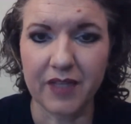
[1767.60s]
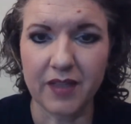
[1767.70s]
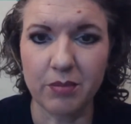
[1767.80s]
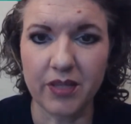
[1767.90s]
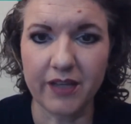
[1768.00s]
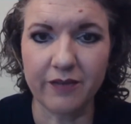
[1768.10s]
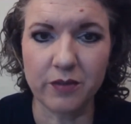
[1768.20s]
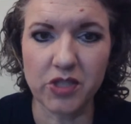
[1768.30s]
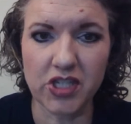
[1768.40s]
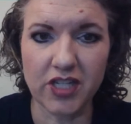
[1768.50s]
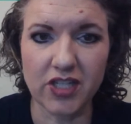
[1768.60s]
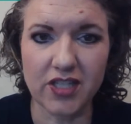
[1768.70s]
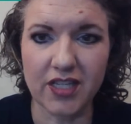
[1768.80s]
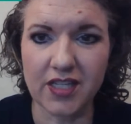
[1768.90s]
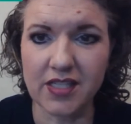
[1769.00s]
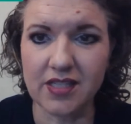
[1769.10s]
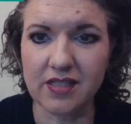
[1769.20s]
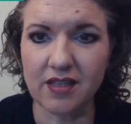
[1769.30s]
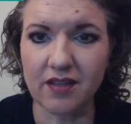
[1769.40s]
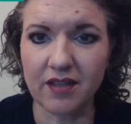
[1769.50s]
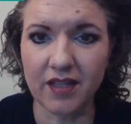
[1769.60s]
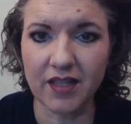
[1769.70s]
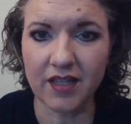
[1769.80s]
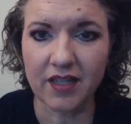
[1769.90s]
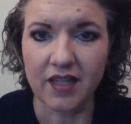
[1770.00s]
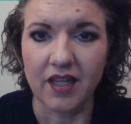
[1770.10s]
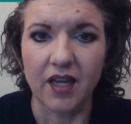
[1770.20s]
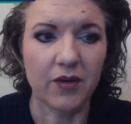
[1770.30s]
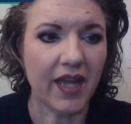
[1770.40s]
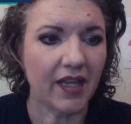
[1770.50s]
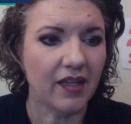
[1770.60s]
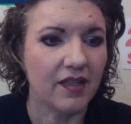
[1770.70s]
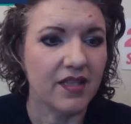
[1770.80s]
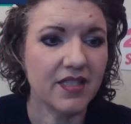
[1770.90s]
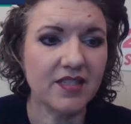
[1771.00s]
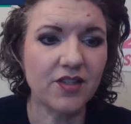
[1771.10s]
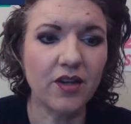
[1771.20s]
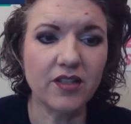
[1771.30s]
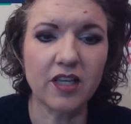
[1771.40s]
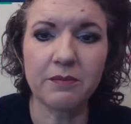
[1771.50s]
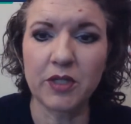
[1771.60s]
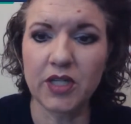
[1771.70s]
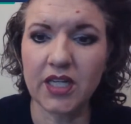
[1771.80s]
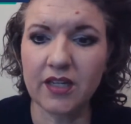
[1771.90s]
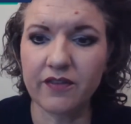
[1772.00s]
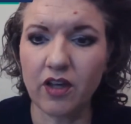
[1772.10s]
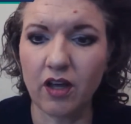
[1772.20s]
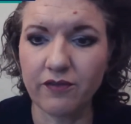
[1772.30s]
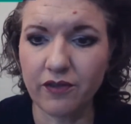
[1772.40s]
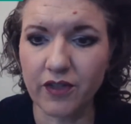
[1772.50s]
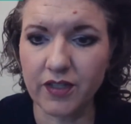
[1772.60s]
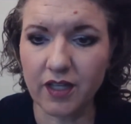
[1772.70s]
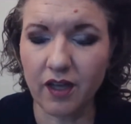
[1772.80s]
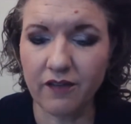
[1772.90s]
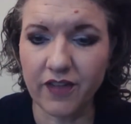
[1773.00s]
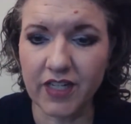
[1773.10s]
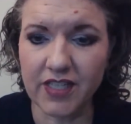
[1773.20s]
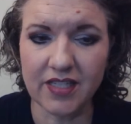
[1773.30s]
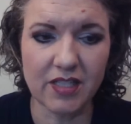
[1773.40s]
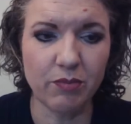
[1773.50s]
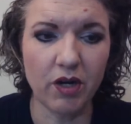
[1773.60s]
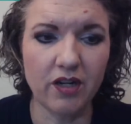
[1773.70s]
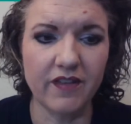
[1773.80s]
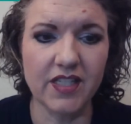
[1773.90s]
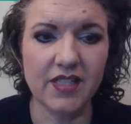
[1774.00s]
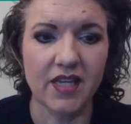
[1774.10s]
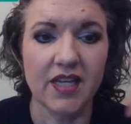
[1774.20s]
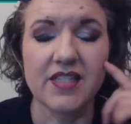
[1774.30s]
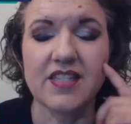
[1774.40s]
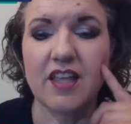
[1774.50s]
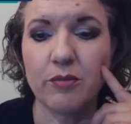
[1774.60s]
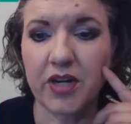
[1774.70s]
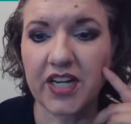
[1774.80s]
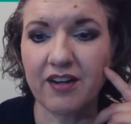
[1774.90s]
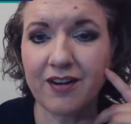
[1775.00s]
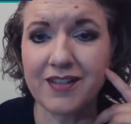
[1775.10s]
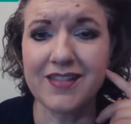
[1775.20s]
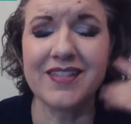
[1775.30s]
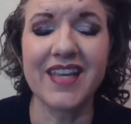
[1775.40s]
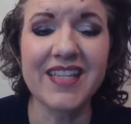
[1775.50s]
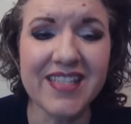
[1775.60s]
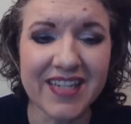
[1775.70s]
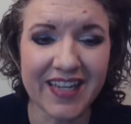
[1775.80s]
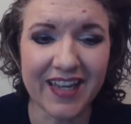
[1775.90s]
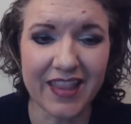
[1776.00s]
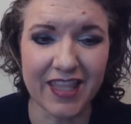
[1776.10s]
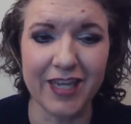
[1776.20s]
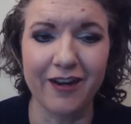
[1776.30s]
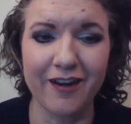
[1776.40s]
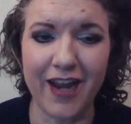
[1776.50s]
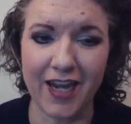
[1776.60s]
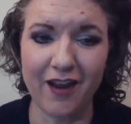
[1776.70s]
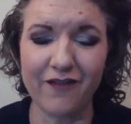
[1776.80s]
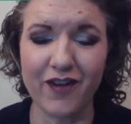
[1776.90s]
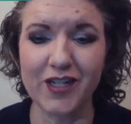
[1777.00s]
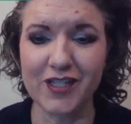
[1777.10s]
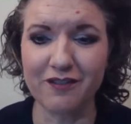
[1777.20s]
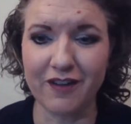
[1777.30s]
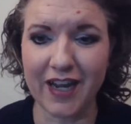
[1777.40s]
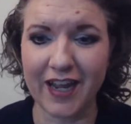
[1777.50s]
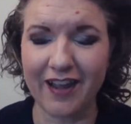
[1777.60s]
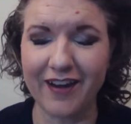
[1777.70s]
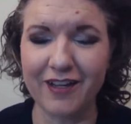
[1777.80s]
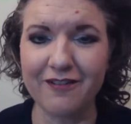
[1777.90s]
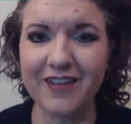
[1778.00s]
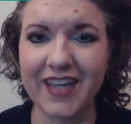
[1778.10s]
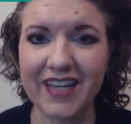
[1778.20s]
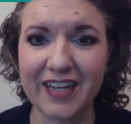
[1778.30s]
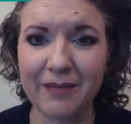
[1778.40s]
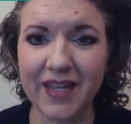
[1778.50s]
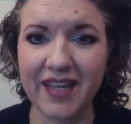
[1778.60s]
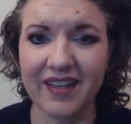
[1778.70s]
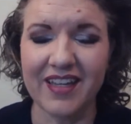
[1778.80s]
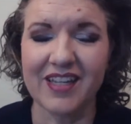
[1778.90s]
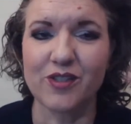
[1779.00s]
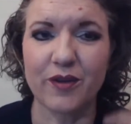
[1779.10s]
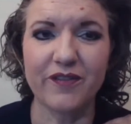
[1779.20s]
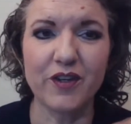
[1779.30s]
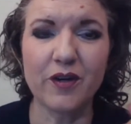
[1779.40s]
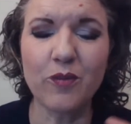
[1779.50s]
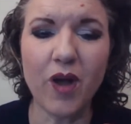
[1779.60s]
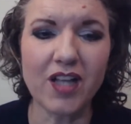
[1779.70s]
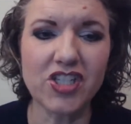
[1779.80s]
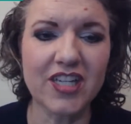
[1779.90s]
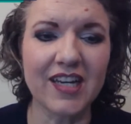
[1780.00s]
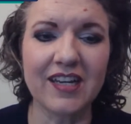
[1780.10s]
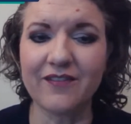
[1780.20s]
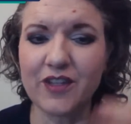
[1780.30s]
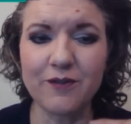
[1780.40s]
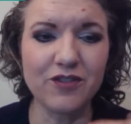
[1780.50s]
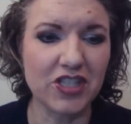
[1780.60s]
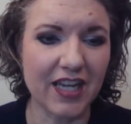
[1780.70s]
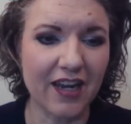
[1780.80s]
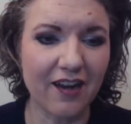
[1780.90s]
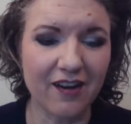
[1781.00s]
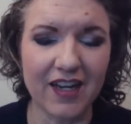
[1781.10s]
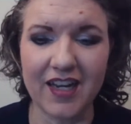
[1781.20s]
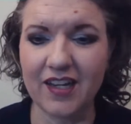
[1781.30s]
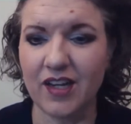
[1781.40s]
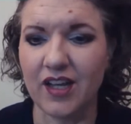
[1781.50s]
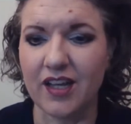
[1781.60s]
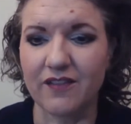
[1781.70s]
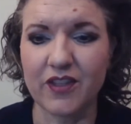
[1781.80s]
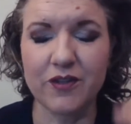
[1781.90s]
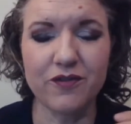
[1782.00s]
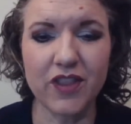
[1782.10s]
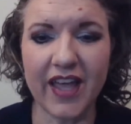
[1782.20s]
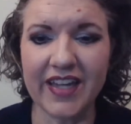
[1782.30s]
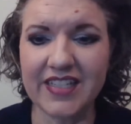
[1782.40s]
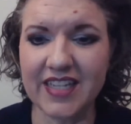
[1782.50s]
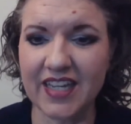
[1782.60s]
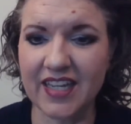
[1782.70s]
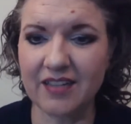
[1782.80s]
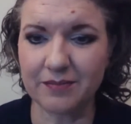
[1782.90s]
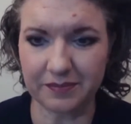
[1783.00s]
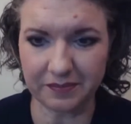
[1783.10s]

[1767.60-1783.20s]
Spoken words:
the platforms change things. It's all good. Okay. This is called Community of Confidence, and it's part of us celebrating our 60th year anniversary. Are you kidding me? So if you're watching, if you've shared it, if you've liked it,